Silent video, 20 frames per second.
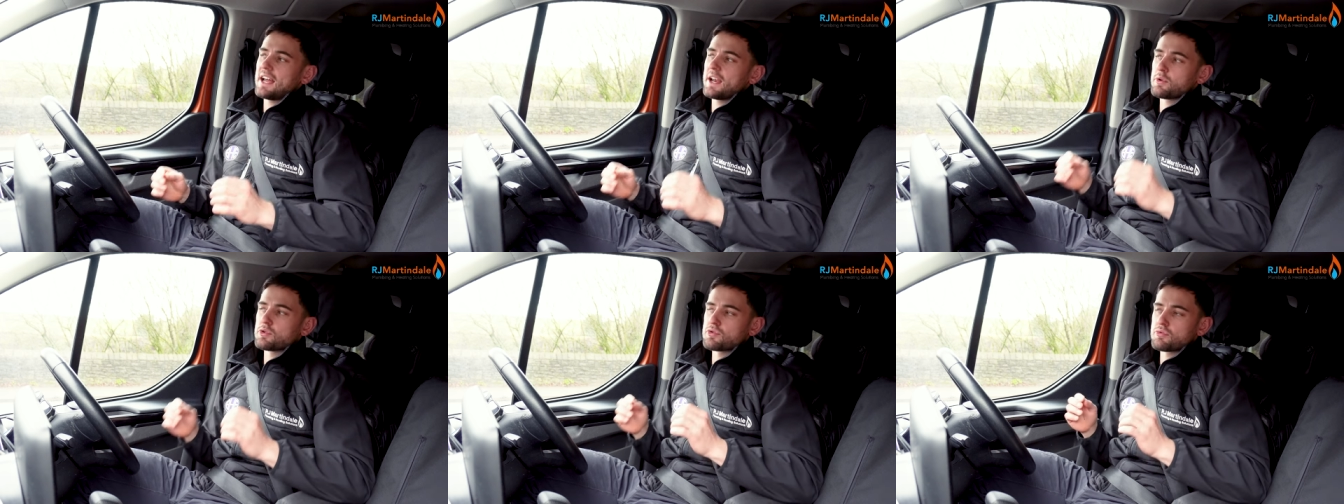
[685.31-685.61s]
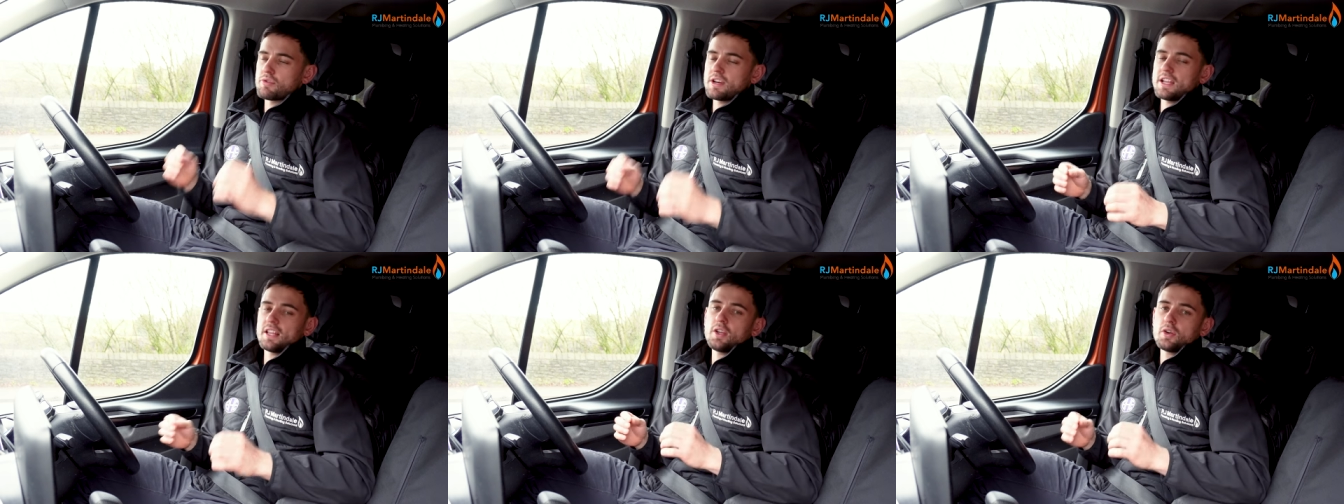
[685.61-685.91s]
and I was
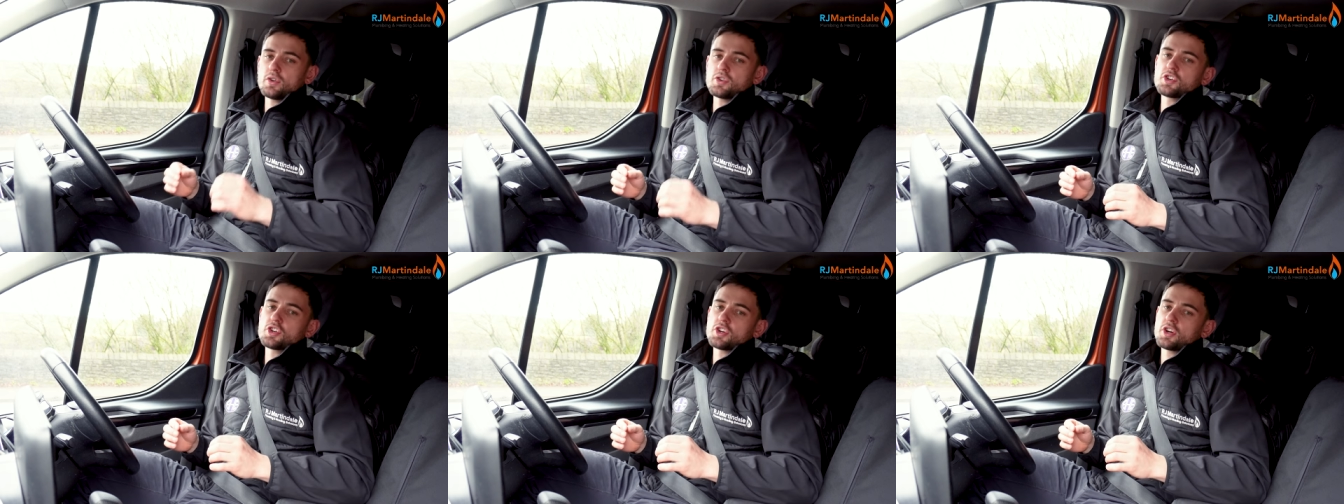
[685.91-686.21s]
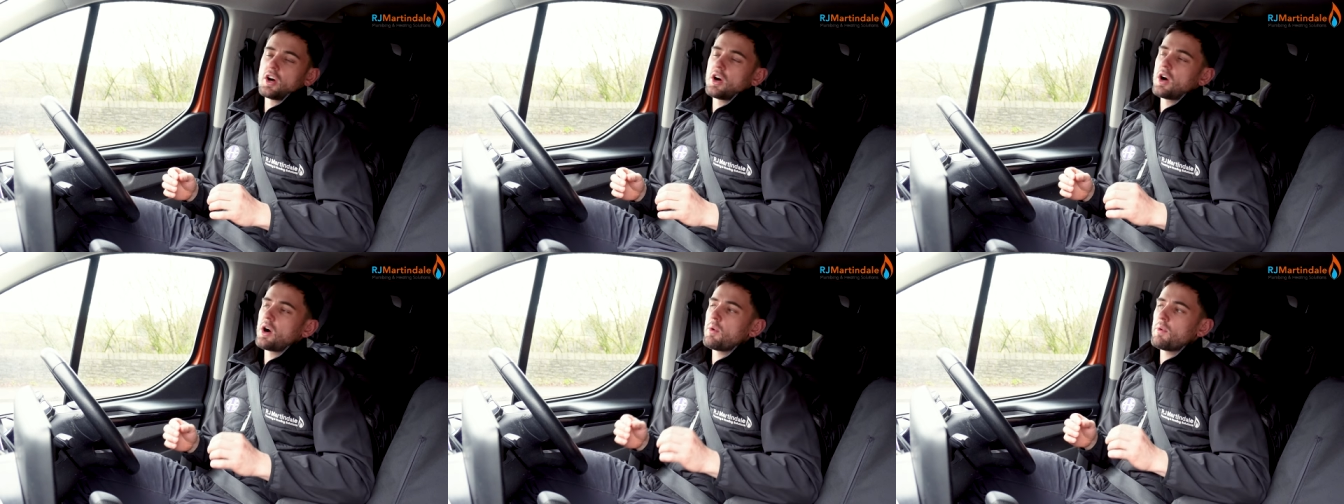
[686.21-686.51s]
really
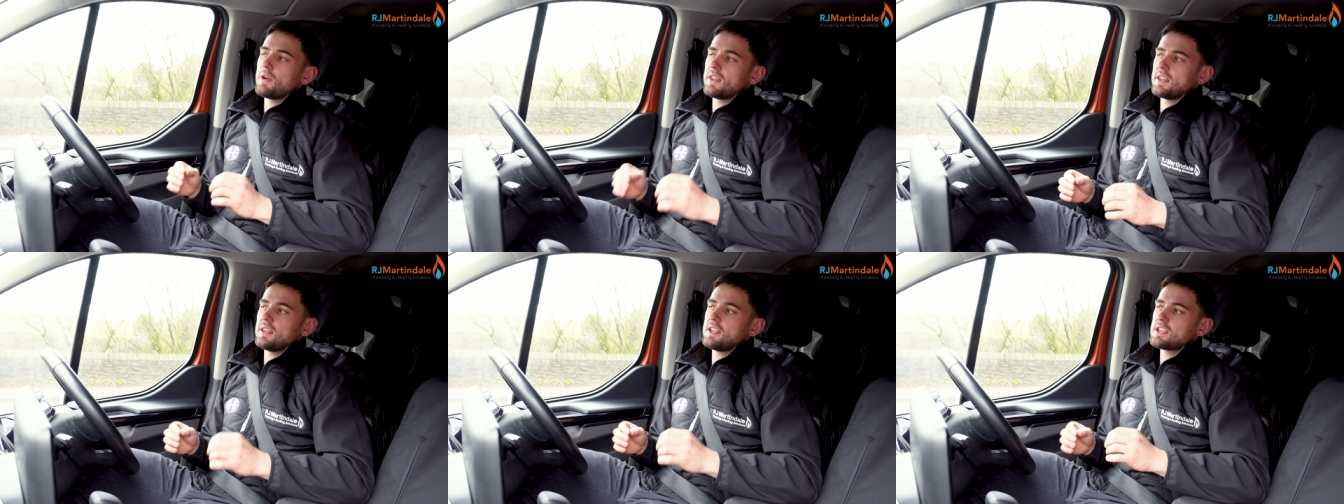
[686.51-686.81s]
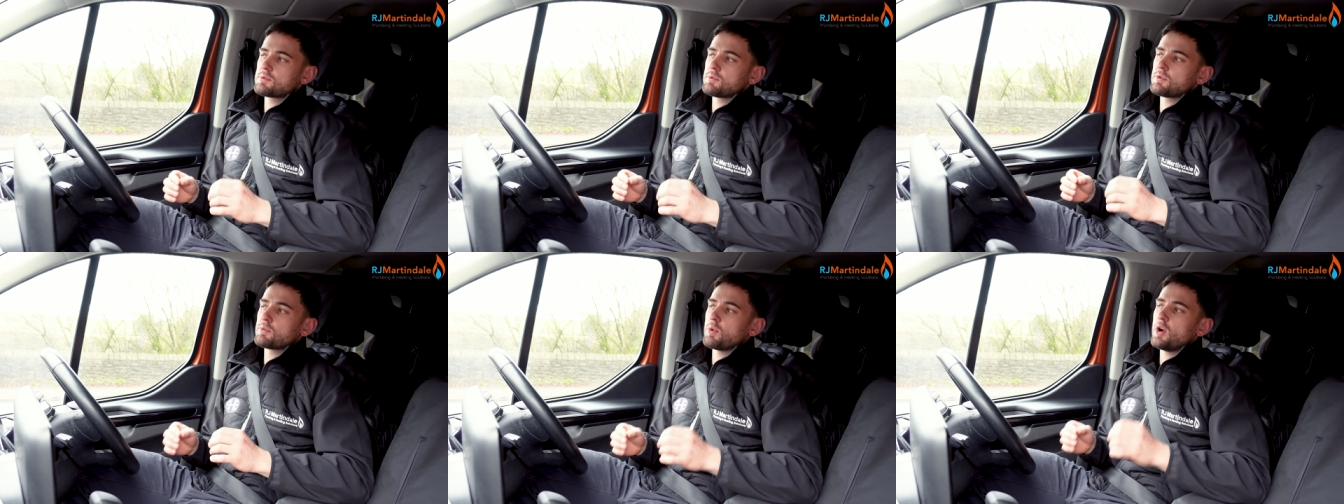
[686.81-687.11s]
unsure whether
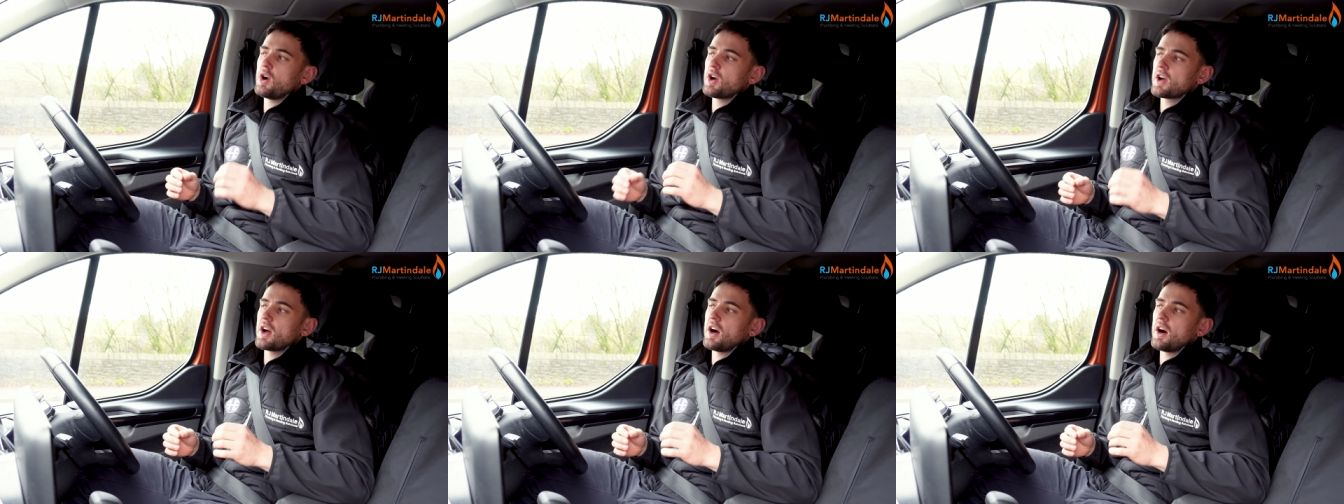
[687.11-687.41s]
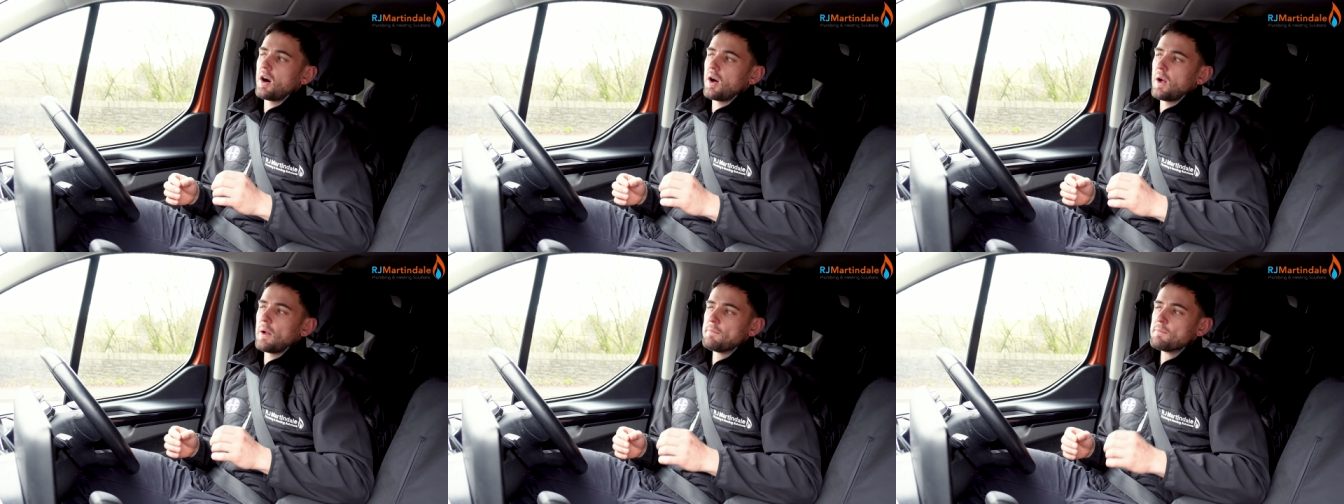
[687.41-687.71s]
this would work at
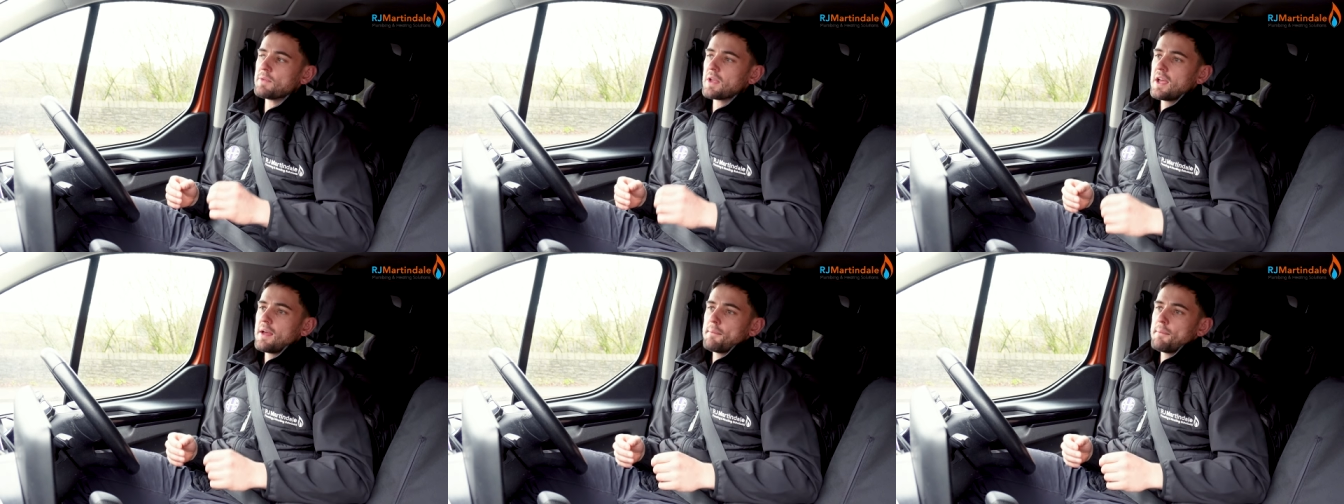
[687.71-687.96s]
all,